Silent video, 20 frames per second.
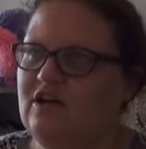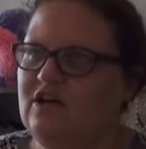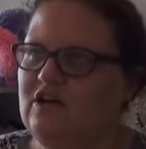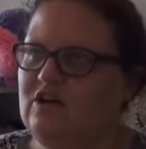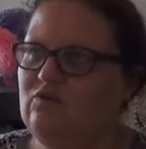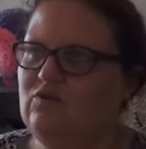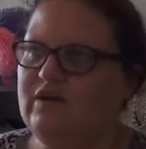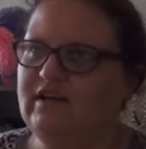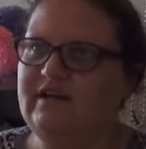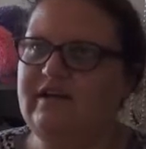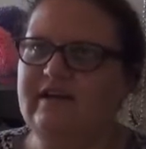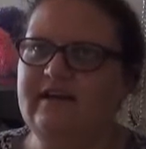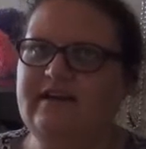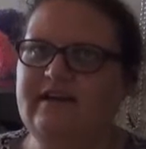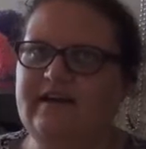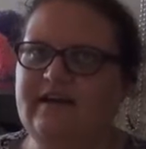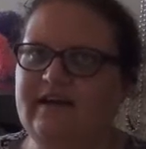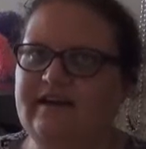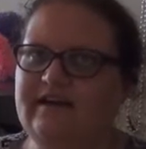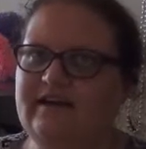went ahead
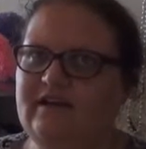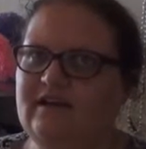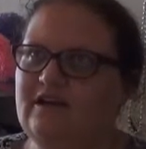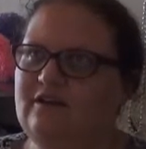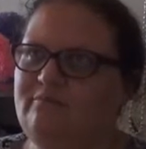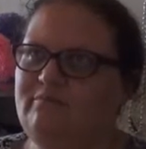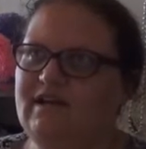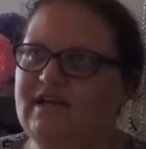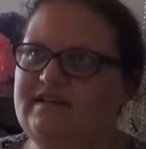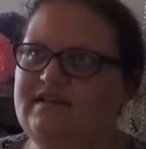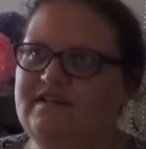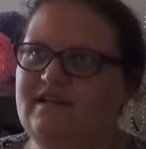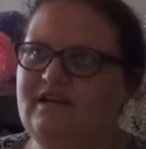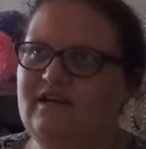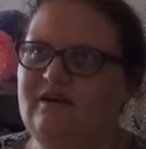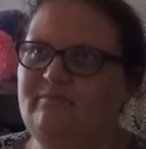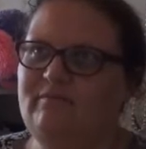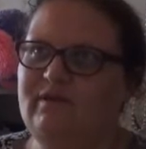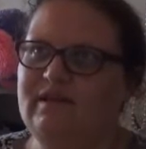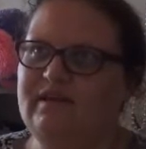and I picked it
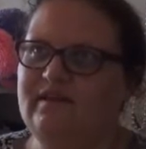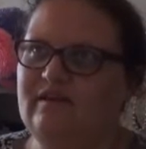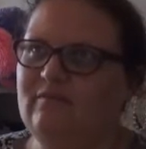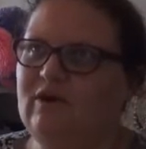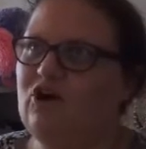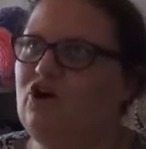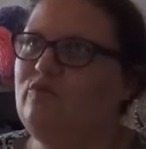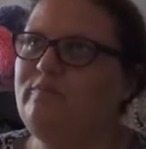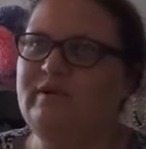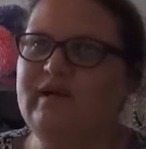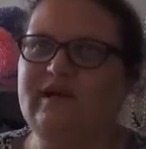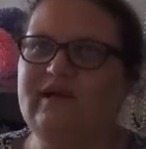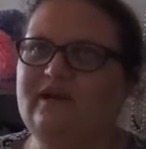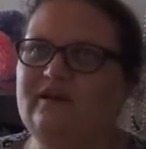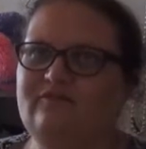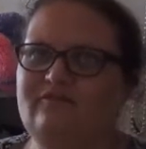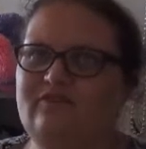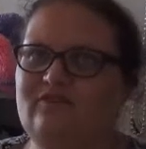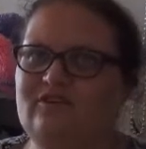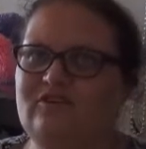up and I'm hoping
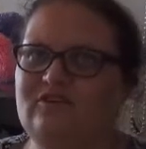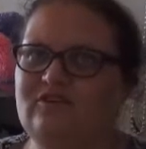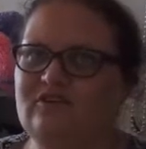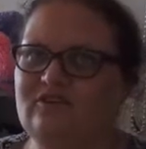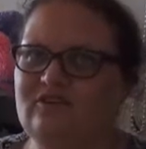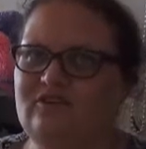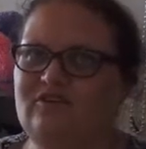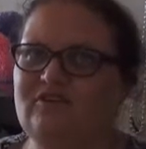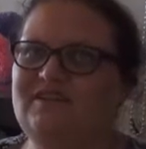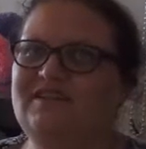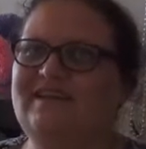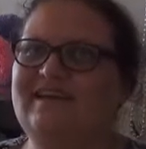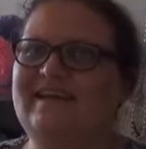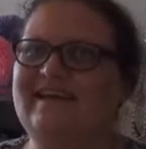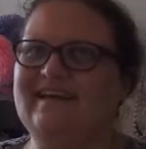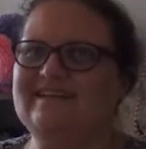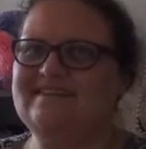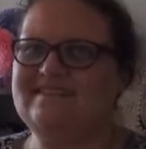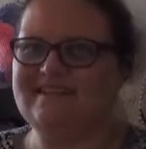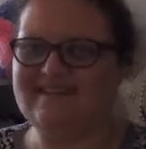for good
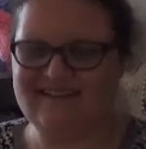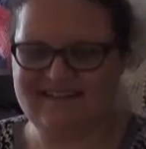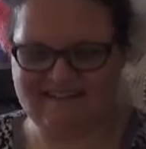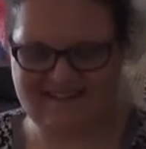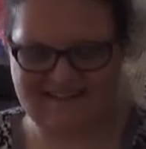things.